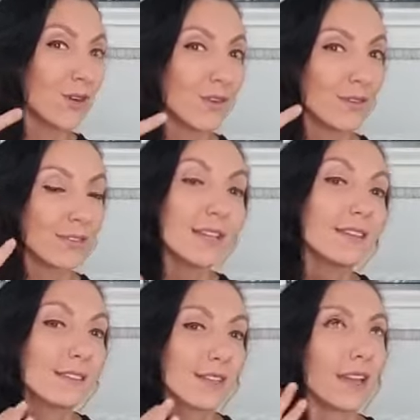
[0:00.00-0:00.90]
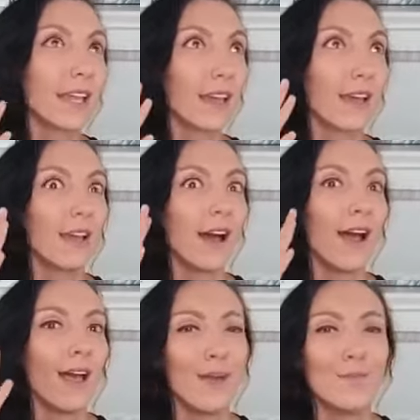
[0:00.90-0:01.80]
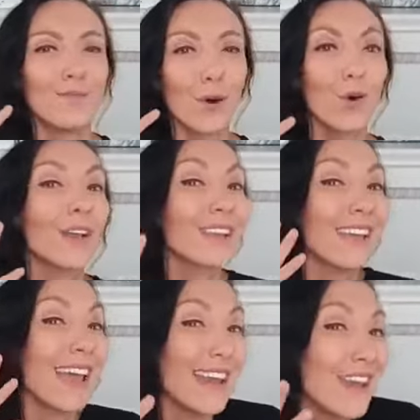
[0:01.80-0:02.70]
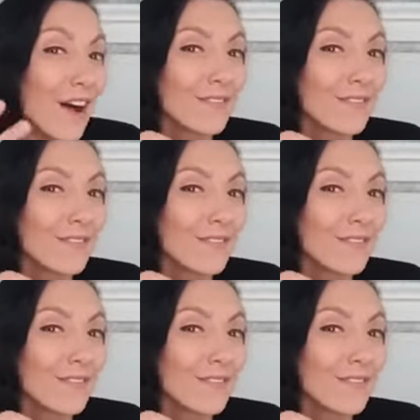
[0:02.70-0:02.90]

skin is like oily enough,